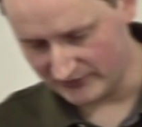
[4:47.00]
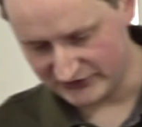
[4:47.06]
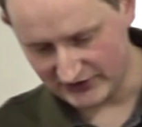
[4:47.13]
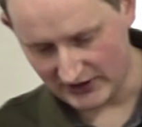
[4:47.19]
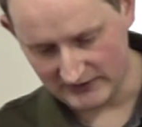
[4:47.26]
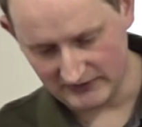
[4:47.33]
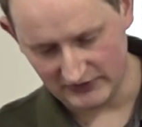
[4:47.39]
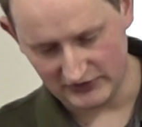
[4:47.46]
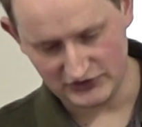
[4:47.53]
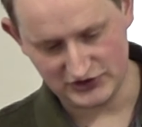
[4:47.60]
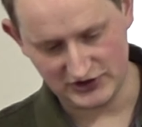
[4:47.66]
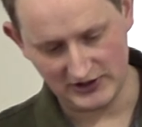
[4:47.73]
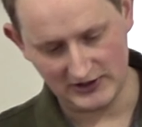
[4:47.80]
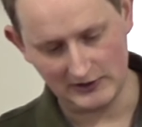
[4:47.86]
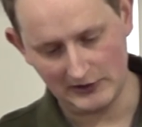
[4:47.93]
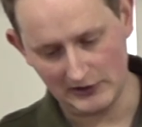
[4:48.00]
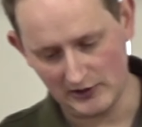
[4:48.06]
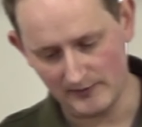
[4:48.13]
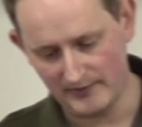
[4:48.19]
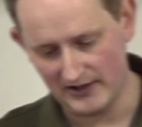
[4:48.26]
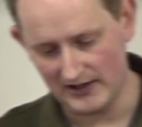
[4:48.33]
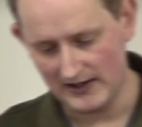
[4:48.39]
and started to share a
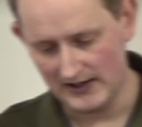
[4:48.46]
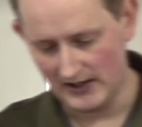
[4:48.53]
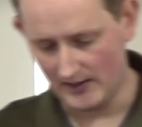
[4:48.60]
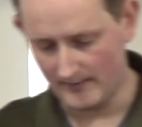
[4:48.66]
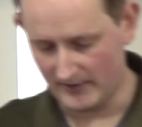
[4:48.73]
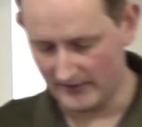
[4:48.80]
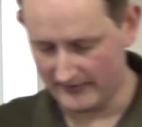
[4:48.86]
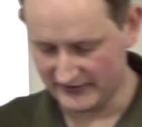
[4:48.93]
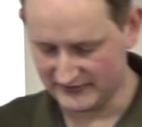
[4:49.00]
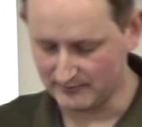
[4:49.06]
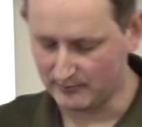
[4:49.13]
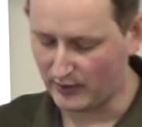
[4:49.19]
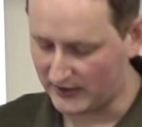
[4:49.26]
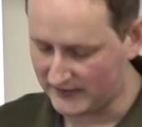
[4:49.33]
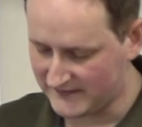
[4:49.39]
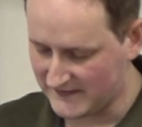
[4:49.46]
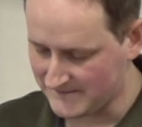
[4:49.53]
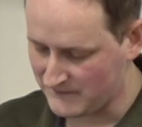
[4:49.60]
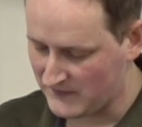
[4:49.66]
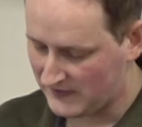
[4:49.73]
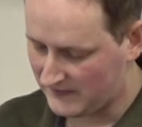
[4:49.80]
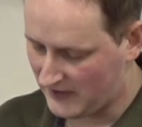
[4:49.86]
little bit about this
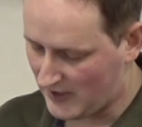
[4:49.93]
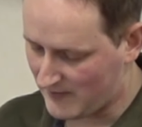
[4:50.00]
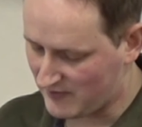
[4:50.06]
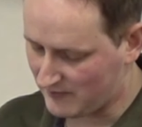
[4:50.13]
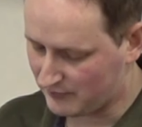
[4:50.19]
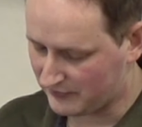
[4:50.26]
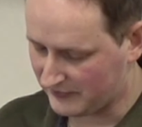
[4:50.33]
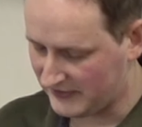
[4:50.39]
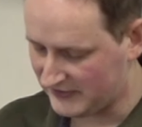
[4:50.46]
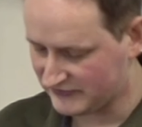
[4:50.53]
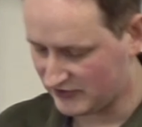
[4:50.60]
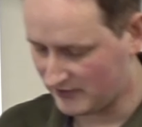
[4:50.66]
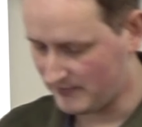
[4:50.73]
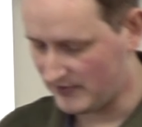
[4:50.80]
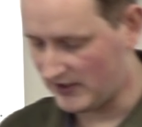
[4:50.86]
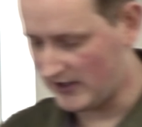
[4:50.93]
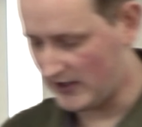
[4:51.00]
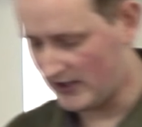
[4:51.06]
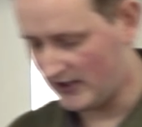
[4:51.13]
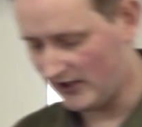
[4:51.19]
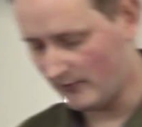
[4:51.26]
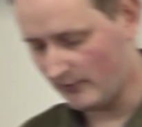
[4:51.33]
burden that had been placed on my
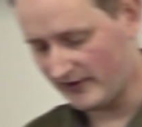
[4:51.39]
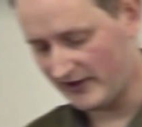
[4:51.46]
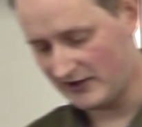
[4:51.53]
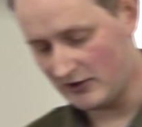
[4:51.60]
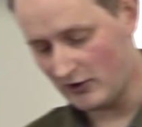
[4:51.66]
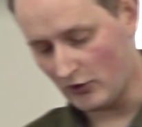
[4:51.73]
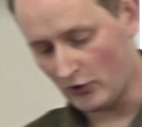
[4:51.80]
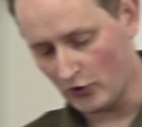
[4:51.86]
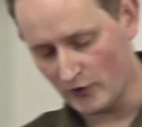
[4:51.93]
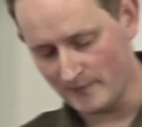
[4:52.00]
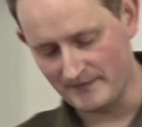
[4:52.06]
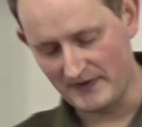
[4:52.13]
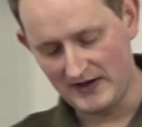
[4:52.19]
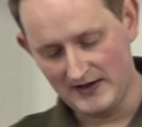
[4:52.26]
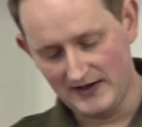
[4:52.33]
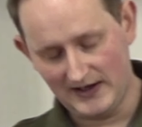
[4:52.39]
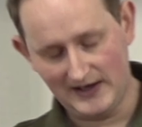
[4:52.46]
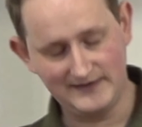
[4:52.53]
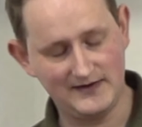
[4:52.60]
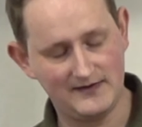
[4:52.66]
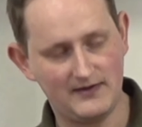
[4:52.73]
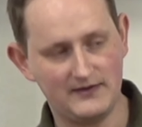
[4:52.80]
heart. And when I got home,
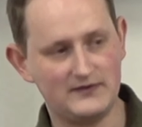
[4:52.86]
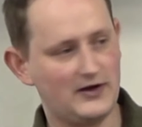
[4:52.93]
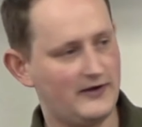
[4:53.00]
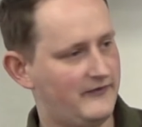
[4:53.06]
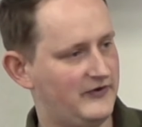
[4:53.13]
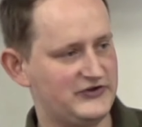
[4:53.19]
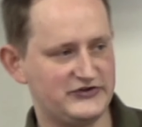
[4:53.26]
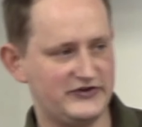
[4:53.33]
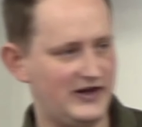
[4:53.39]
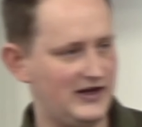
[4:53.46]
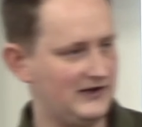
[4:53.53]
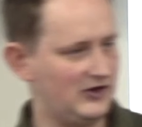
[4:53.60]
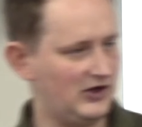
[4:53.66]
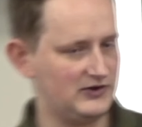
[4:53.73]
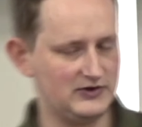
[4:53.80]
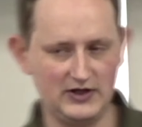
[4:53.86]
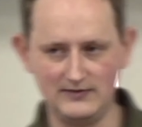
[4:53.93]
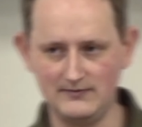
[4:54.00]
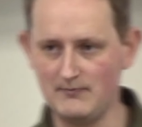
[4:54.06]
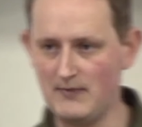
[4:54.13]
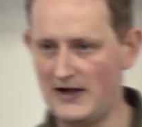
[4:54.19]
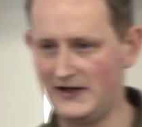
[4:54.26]
I did the toughest thing that,
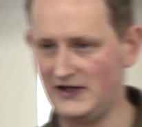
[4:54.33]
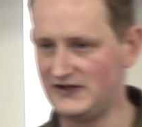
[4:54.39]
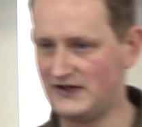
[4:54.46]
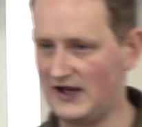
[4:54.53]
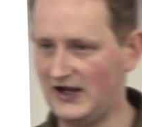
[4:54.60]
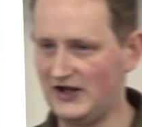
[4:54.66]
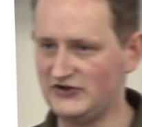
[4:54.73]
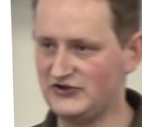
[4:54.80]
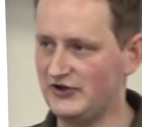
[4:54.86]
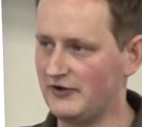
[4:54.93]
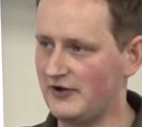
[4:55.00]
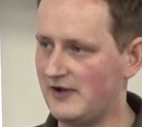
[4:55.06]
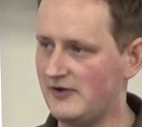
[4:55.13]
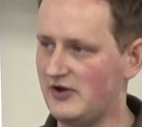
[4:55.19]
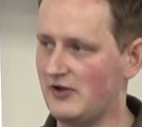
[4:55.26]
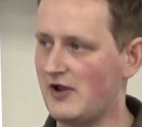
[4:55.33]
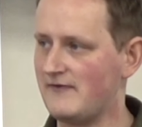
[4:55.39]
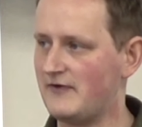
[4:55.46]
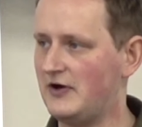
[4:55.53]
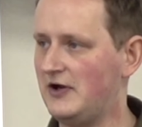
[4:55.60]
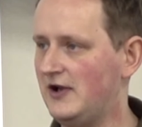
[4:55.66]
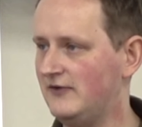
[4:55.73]
that married guys you'll, you'll
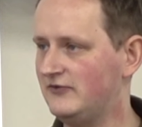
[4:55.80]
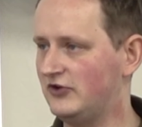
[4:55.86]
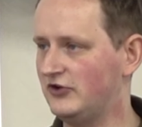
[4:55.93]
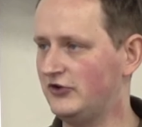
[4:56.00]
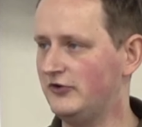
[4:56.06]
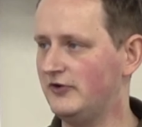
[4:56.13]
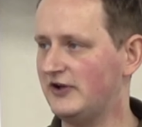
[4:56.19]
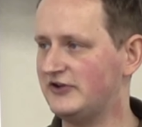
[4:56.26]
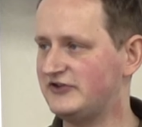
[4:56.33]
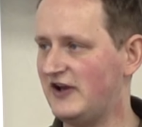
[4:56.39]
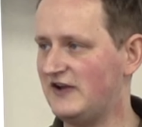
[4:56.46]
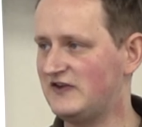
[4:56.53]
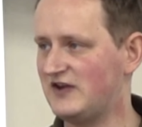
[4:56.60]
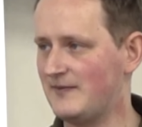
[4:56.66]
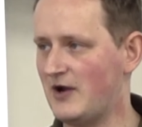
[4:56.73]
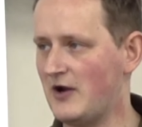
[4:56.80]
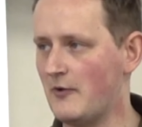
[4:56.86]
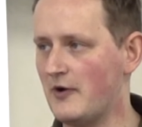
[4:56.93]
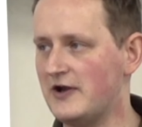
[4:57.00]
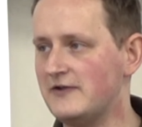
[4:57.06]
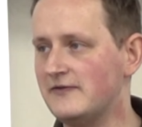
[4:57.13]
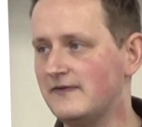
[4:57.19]
ever have to do. I said to my
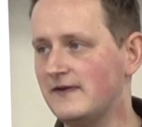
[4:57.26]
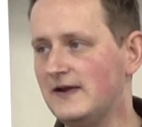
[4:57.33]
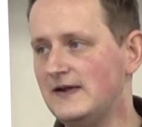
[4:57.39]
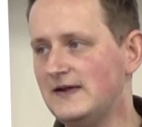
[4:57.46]
wife,